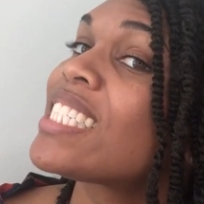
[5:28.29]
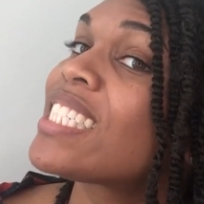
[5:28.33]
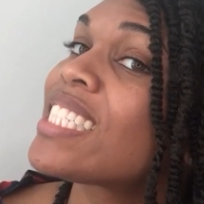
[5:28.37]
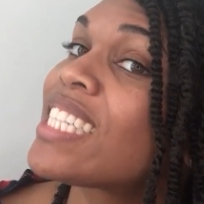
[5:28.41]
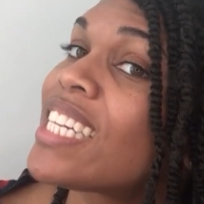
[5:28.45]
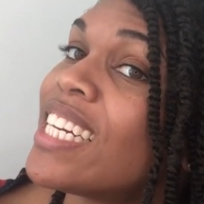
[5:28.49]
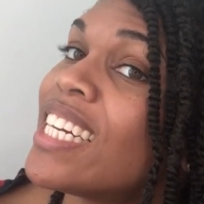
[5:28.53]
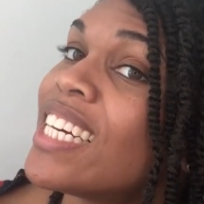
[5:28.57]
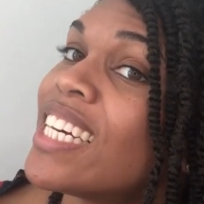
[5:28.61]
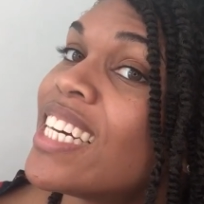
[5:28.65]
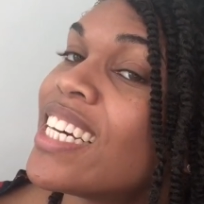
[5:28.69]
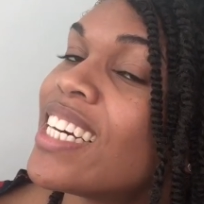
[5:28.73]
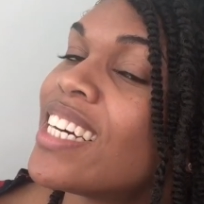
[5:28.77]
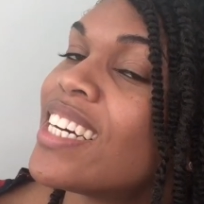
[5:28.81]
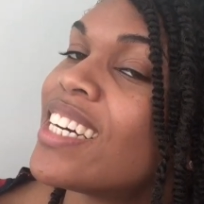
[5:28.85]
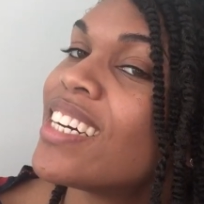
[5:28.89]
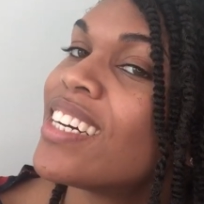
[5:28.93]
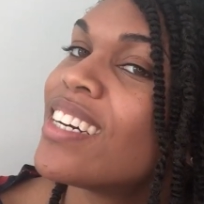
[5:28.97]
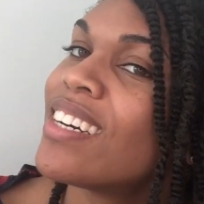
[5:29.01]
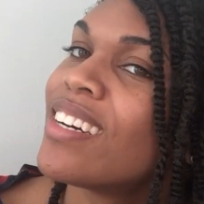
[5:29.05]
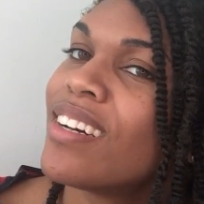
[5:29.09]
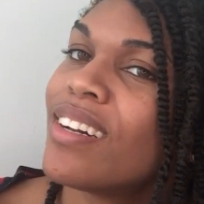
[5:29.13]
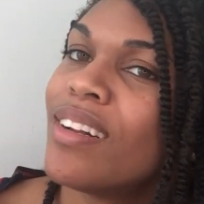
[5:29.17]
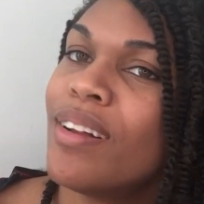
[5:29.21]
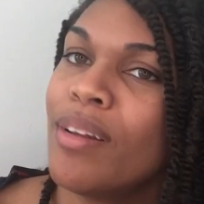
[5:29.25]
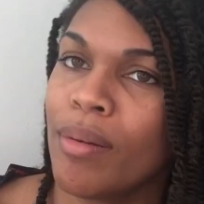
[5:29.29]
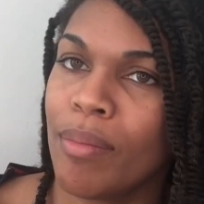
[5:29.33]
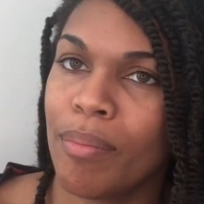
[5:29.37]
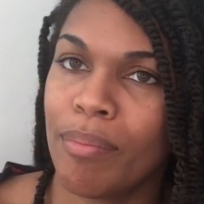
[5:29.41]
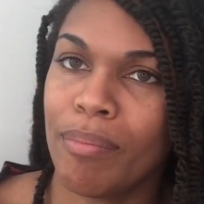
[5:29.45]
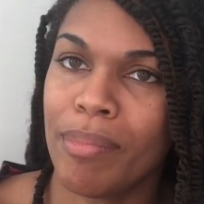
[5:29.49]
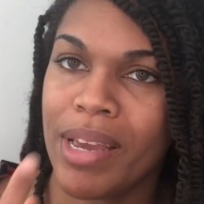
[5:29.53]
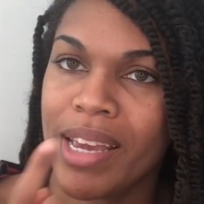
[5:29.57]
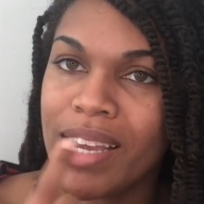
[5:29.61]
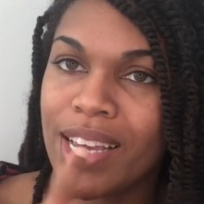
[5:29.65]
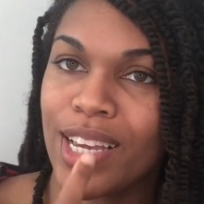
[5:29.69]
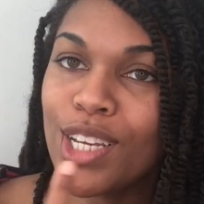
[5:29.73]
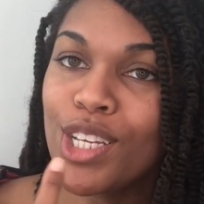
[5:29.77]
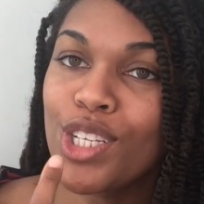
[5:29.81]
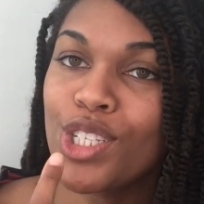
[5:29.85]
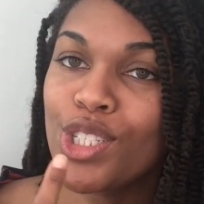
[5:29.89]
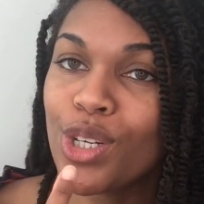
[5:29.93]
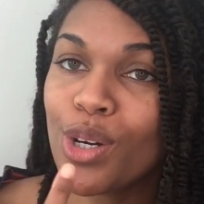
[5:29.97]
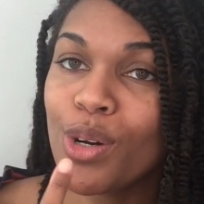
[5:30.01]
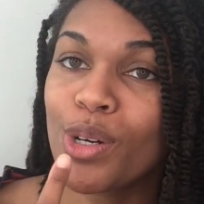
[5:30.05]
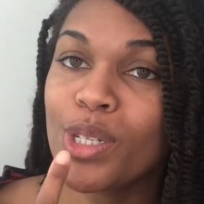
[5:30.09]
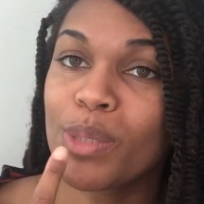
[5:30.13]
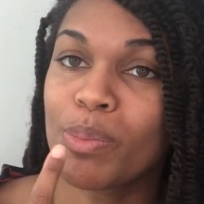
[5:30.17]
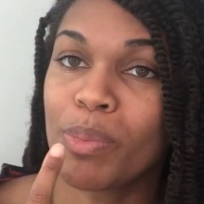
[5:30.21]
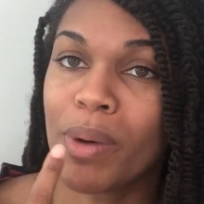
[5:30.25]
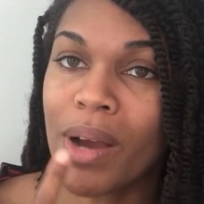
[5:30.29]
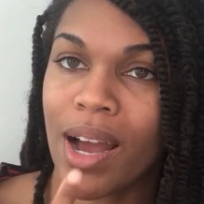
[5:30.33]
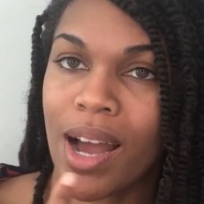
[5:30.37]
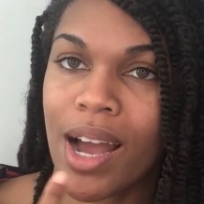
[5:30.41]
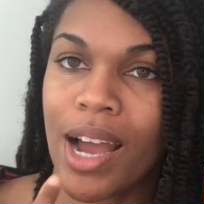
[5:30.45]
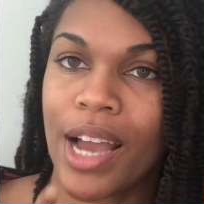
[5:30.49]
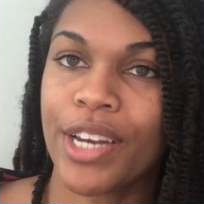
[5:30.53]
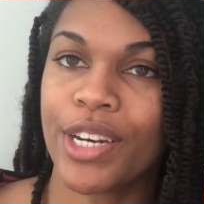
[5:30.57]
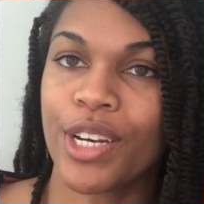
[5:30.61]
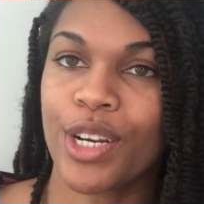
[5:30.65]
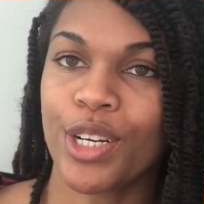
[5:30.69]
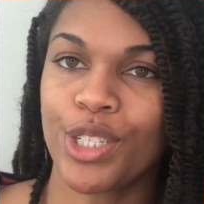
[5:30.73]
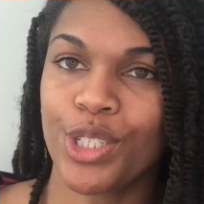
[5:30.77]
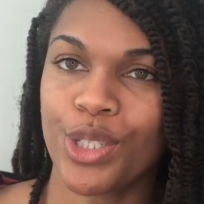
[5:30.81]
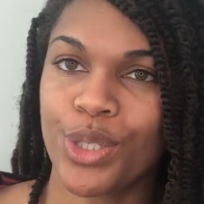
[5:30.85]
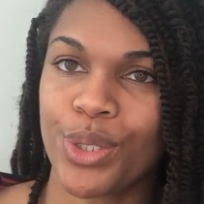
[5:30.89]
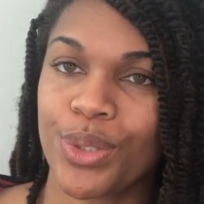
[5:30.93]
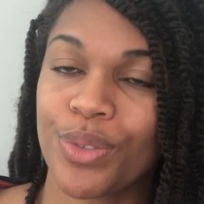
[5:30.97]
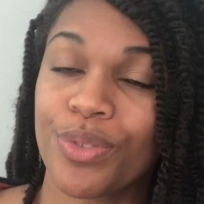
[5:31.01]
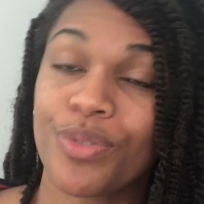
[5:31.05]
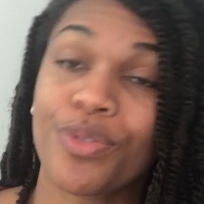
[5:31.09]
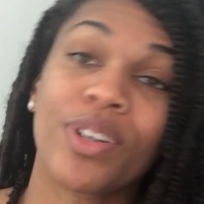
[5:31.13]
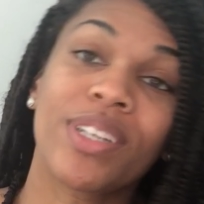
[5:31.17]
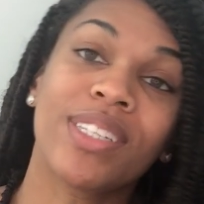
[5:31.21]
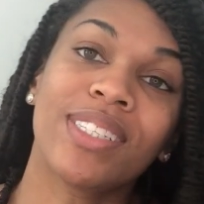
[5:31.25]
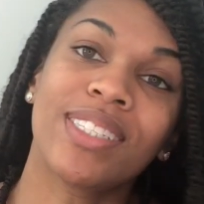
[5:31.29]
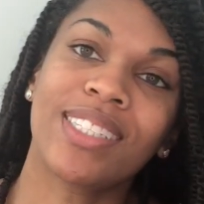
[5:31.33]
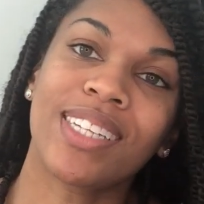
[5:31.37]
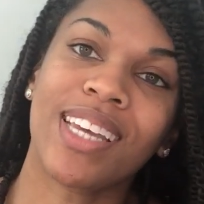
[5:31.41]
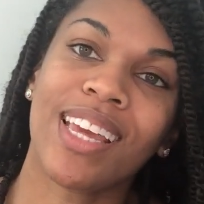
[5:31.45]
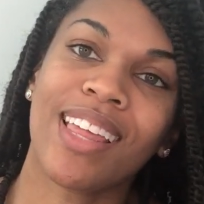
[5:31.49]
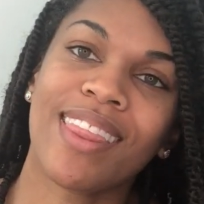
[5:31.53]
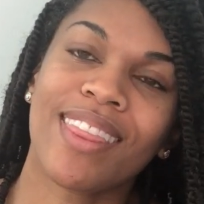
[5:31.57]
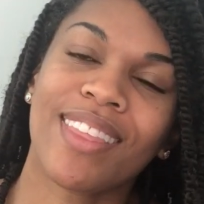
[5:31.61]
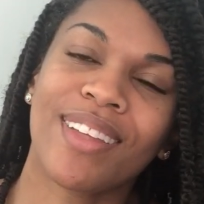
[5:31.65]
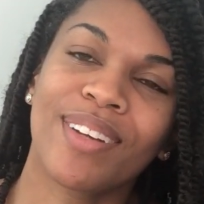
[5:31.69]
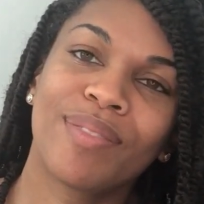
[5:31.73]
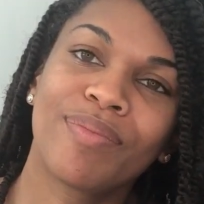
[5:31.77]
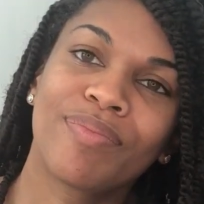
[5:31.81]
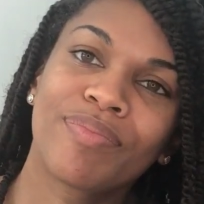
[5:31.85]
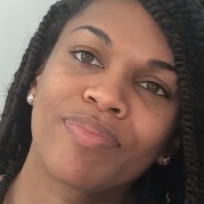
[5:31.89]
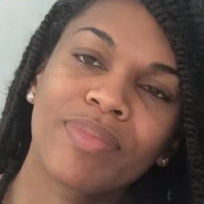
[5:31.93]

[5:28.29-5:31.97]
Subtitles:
T. Making sure it's behind our two front teeth.